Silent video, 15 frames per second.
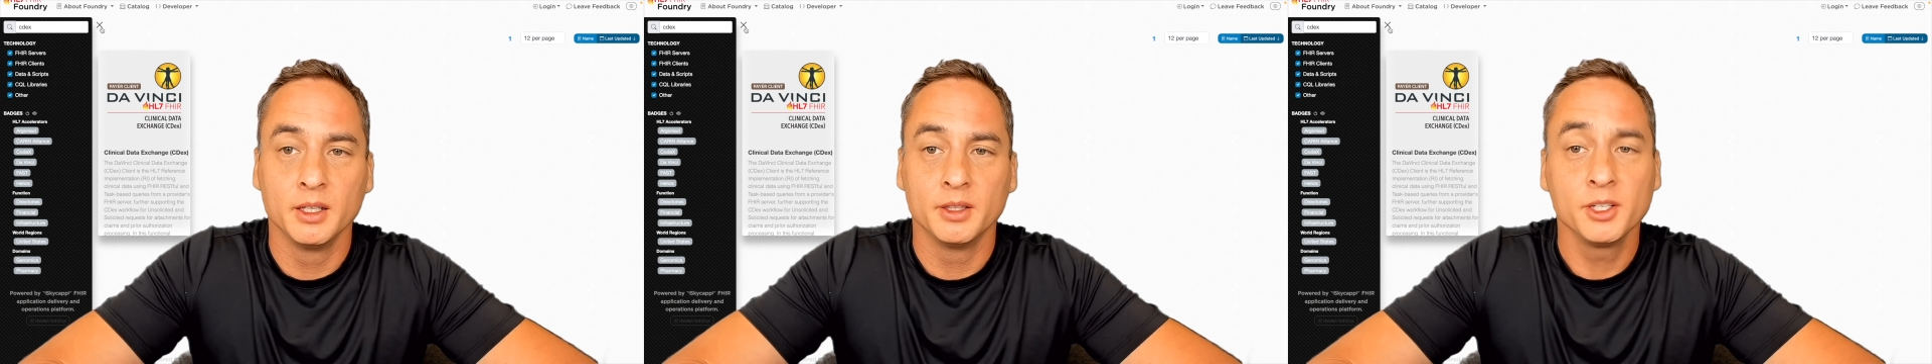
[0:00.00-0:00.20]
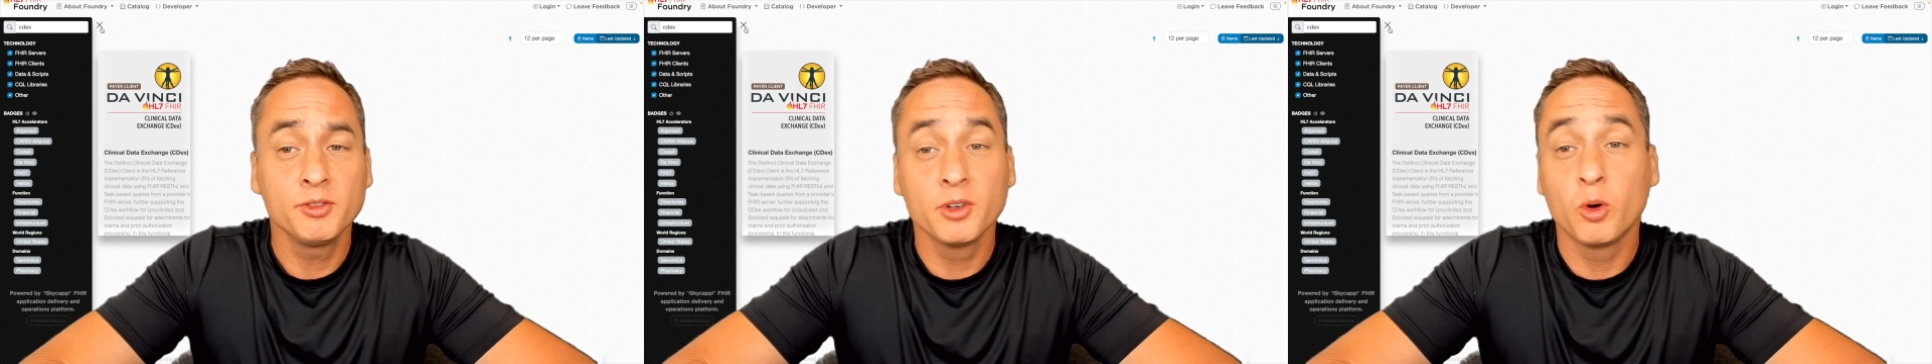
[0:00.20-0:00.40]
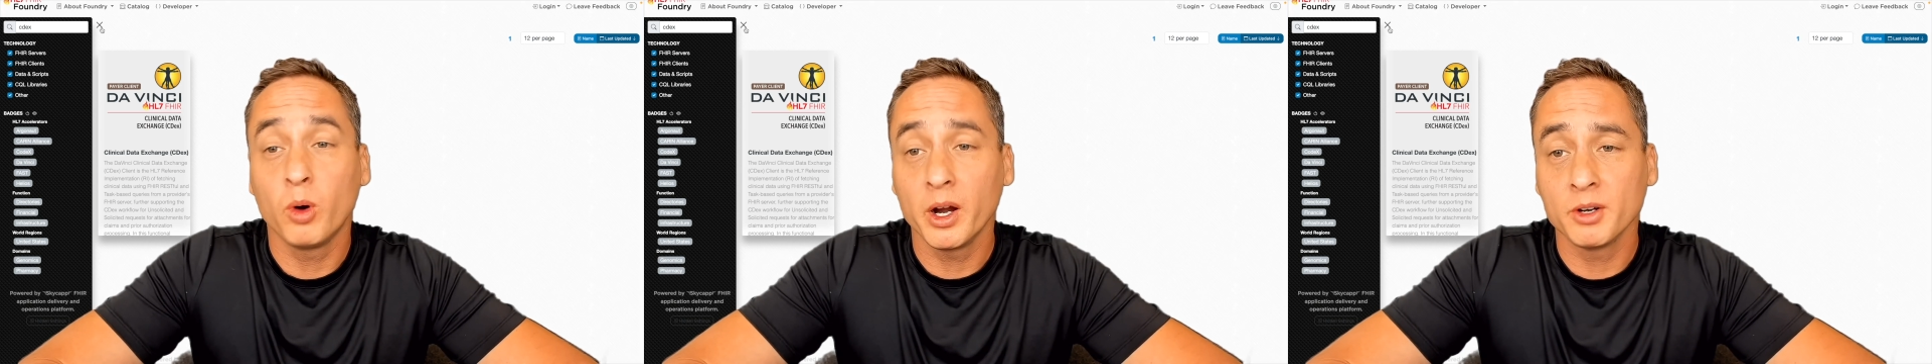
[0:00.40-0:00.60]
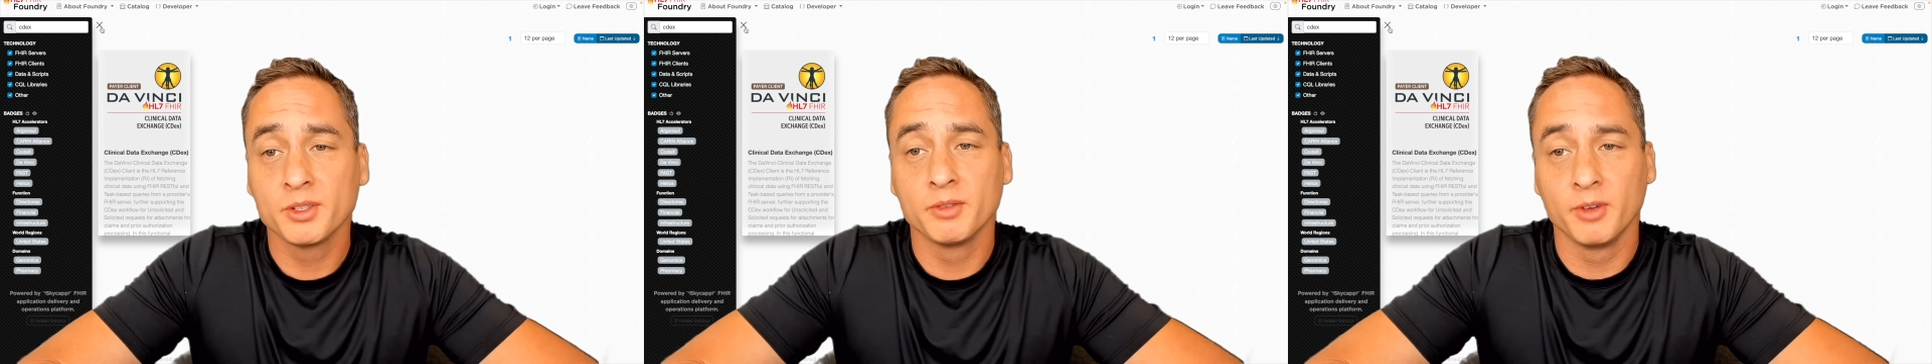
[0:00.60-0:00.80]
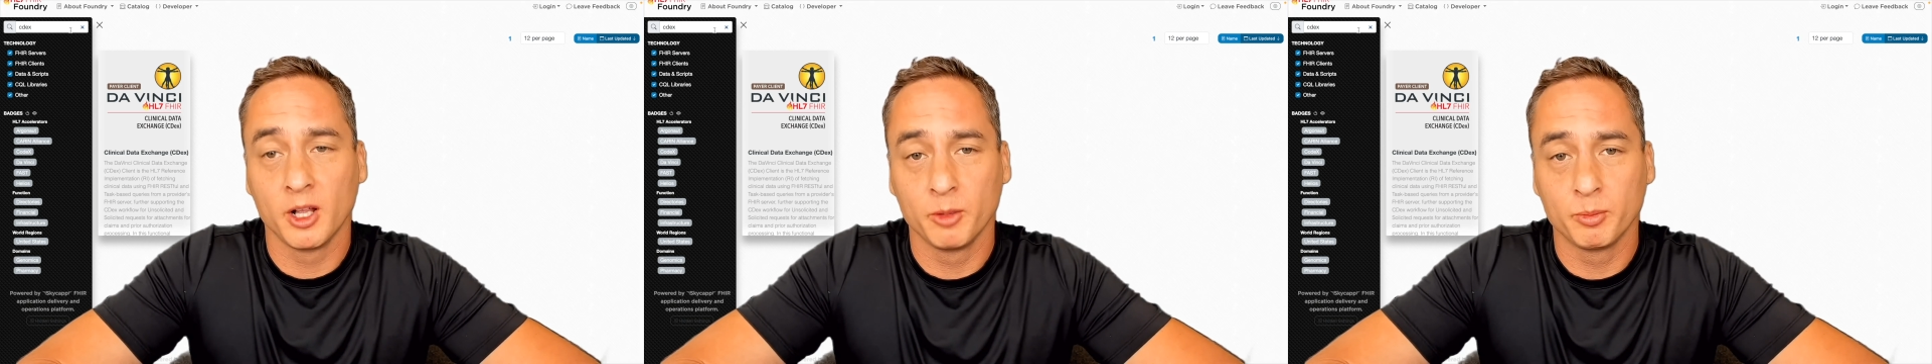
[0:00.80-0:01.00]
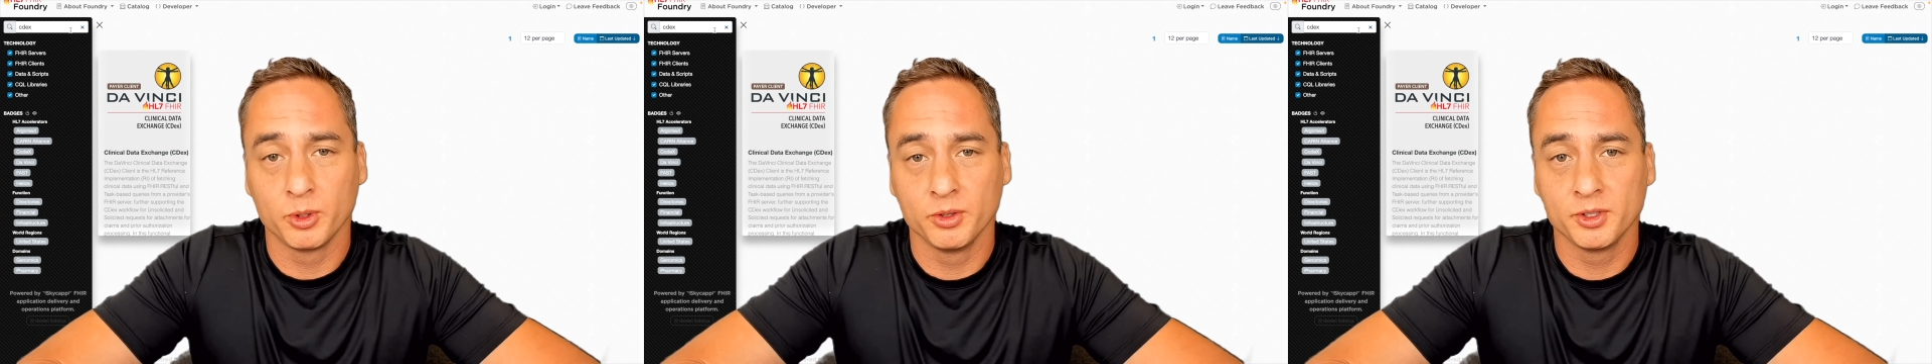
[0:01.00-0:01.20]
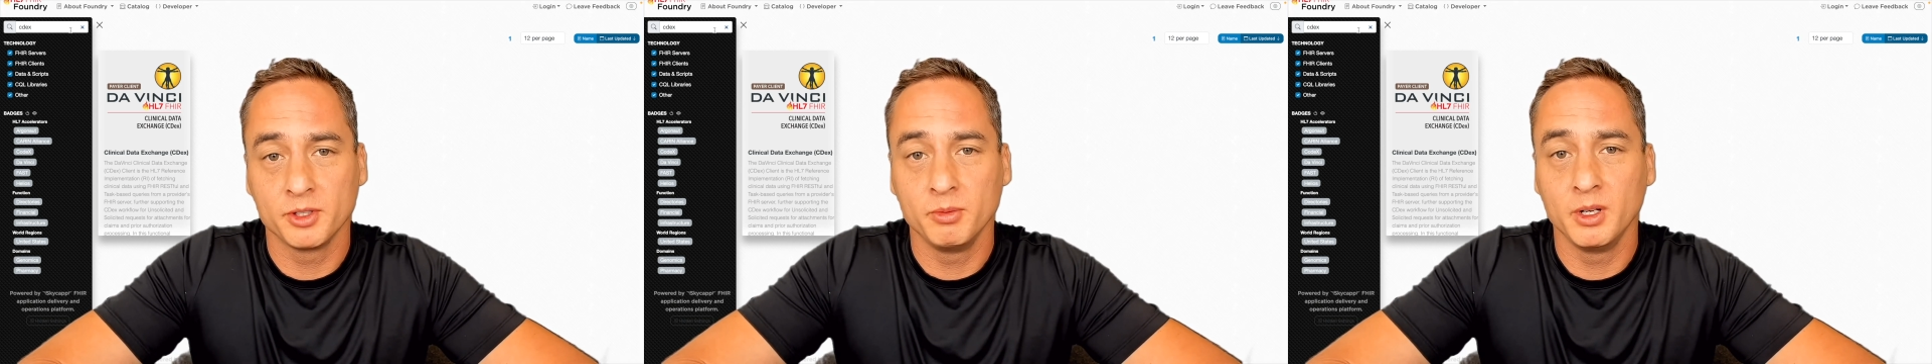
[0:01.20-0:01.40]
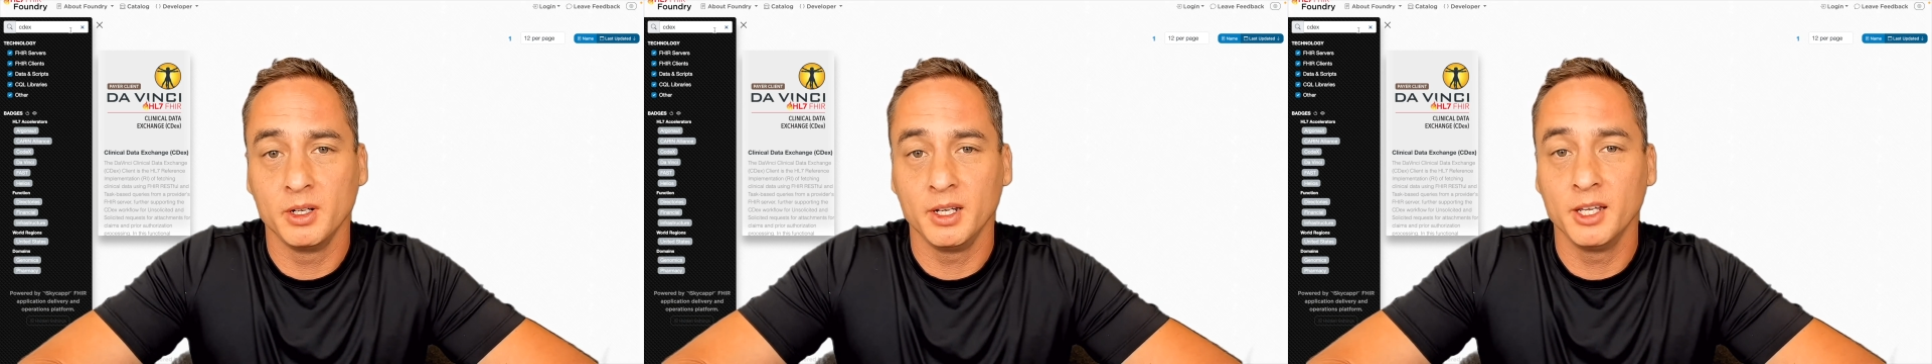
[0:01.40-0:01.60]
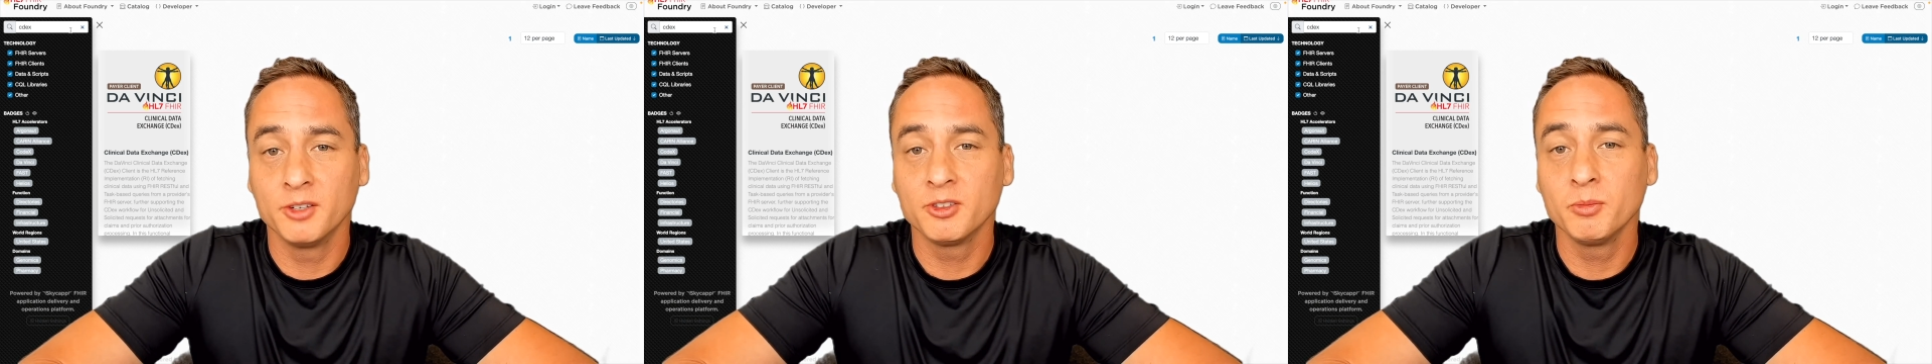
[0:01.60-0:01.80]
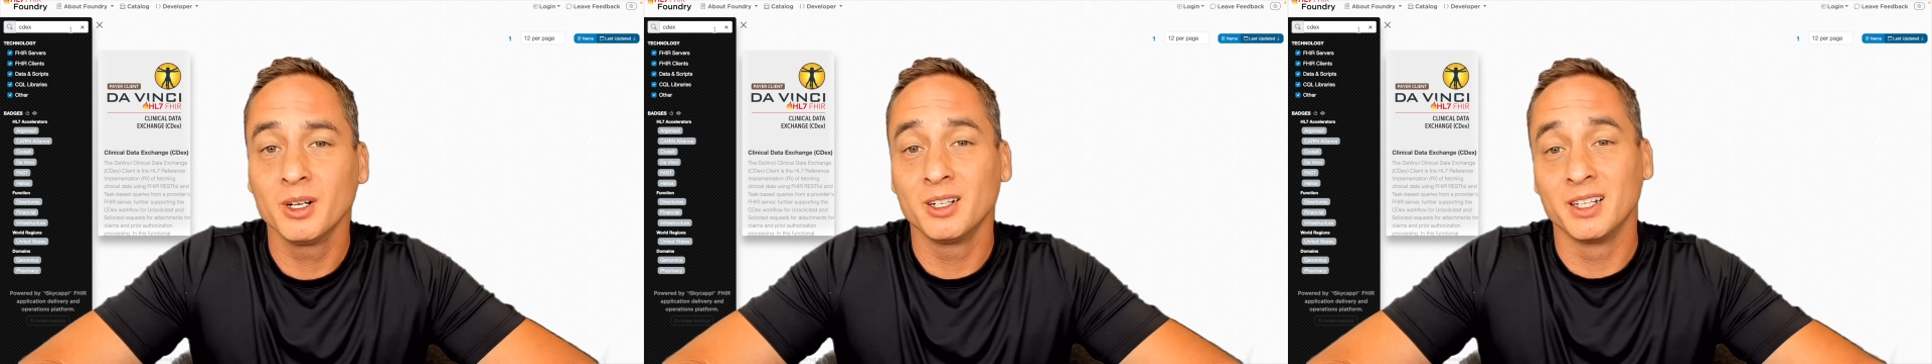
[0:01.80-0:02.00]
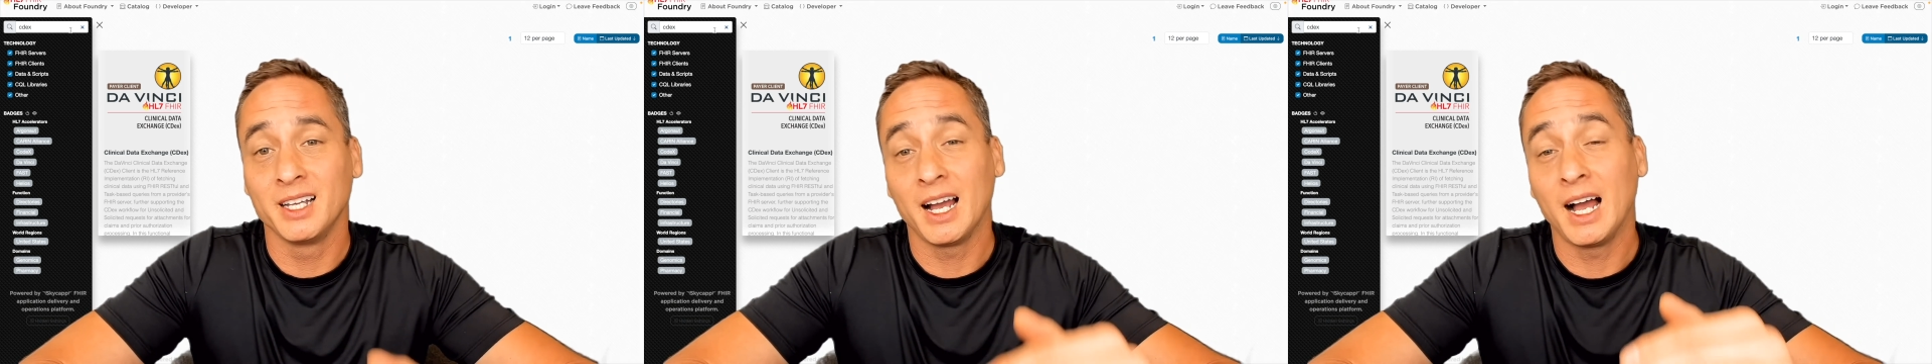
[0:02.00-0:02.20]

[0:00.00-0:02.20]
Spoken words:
This requires developers to meet an incrementally